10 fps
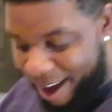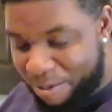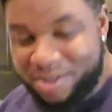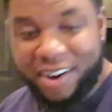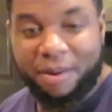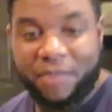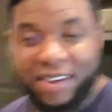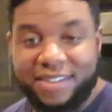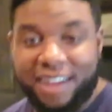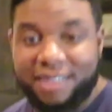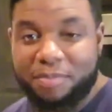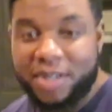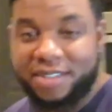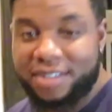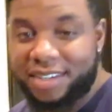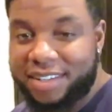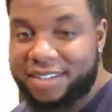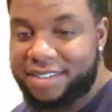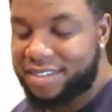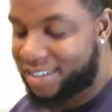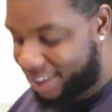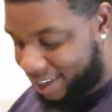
I'm gonna try my best not to butcher this.